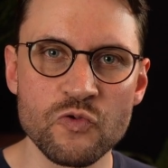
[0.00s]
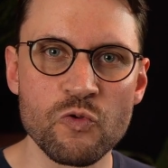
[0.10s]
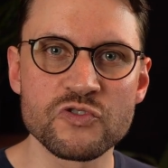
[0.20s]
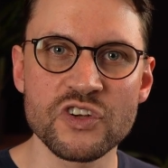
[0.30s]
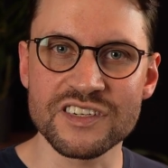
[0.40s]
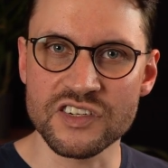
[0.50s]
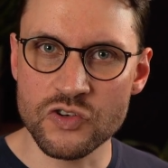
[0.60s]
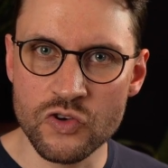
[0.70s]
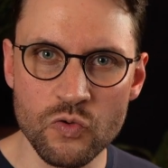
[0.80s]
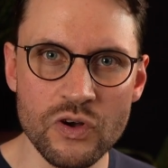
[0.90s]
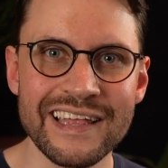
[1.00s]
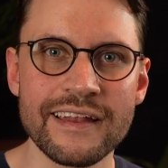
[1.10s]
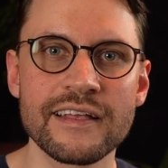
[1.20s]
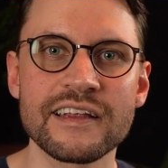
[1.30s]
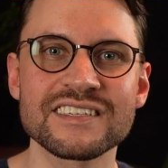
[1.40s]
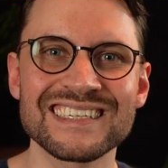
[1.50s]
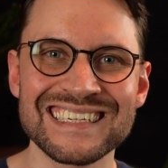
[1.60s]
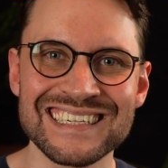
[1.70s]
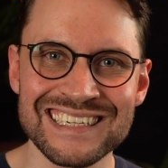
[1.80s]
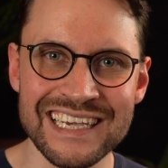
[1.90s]
tools such as Google Analytics,
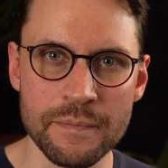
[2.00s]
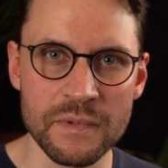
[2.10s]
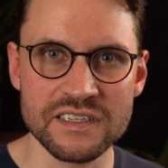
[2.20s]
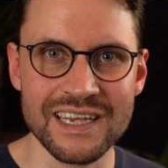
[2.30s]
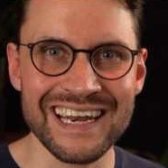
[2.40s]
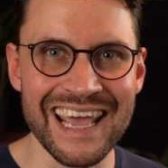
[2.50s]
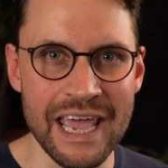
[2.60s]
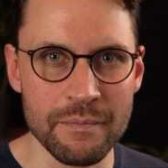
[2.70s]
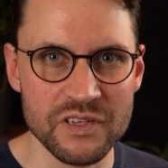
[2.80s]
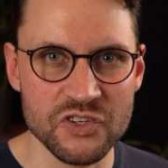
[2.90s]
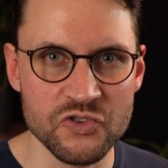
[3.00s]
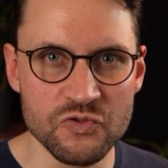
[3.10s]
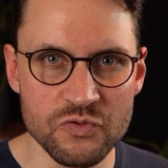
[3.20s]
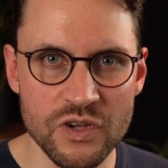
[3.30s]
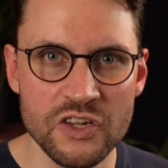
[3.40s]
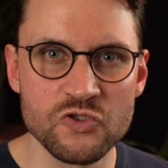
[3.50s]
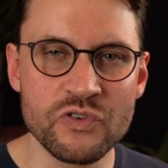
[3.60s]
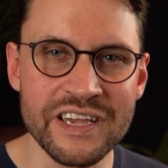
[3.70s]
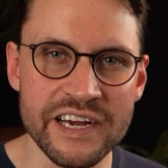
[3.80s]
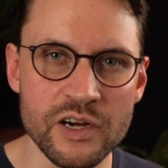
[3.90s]
Segment, and Amplitude to
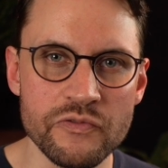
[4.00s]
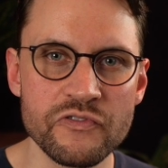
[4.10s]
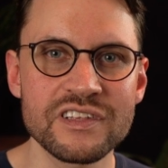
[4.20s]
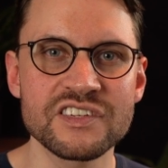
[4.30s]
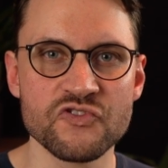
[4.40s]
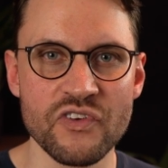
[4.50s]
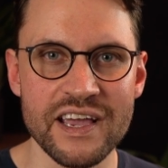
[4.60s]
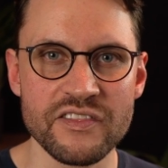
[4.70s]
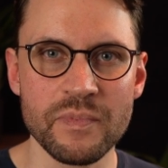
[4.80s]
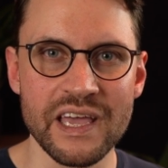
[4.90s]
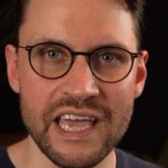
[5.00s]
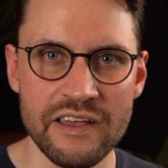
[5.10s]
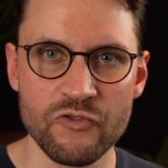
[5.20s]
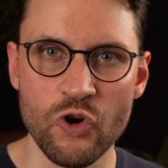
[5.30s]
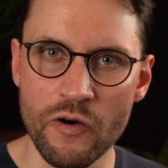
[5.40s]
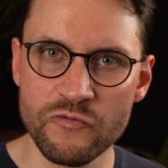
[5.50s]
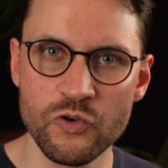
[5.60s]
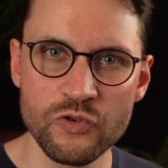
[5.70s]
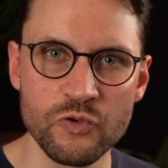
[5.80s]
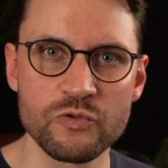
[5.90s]
carefully track the behavior of
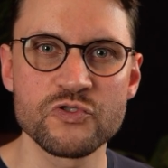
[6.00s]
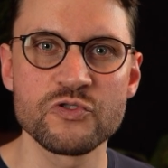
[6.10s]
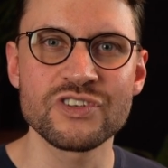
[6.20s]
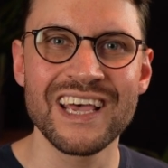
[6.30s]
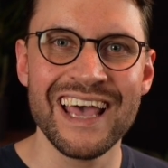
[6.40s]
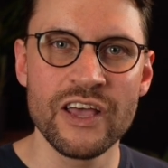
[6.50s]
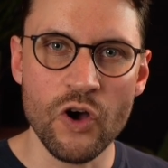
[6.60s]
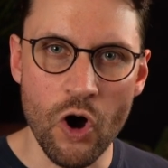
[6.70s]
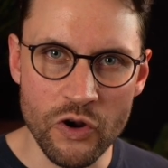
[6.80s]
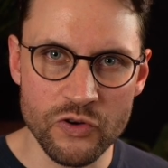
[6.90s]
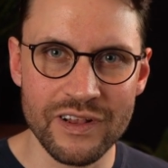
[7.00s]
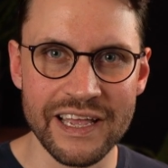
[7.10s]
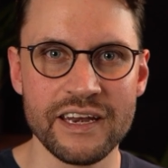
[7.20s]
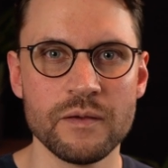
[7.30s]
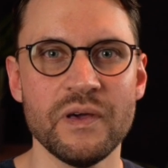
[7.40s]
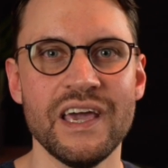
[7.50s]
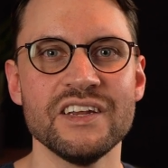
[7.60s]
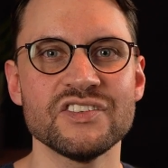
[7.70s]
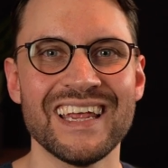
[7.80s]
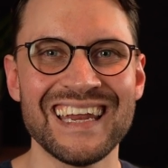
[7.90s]
your users on your landing
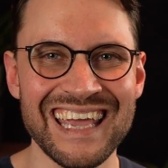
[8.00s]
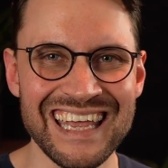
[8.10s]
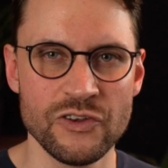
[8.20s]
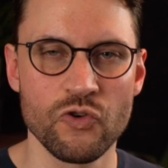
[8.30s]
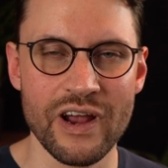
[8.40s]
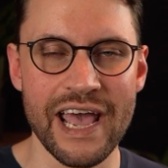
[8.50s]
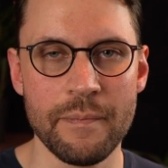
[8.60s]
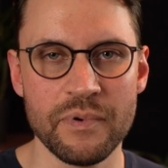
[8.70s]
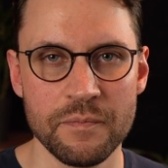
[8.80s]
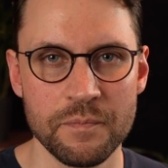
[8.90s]
page and in your app.